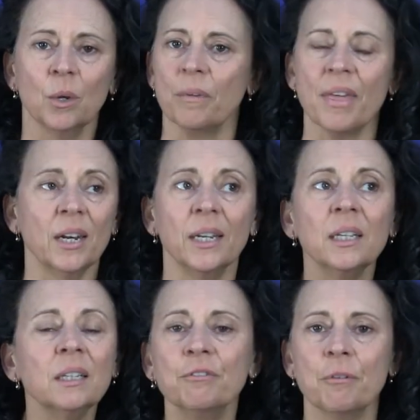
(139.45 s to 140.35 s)
without
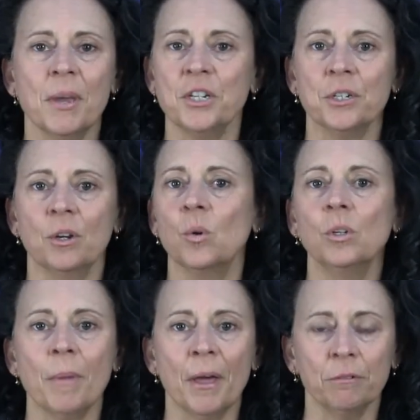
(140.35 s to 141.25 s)
any information at
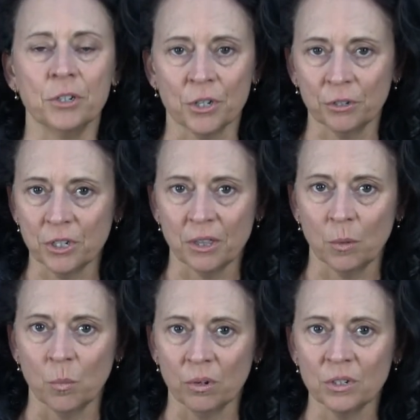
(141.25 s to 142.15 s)
all about the results that
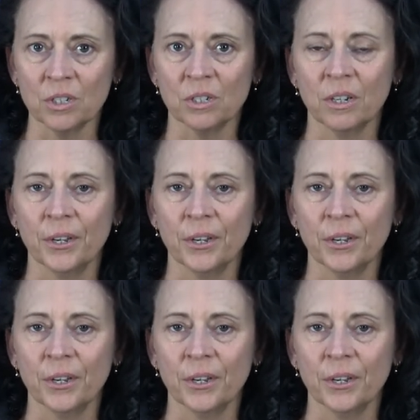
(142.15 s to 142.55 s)
they want.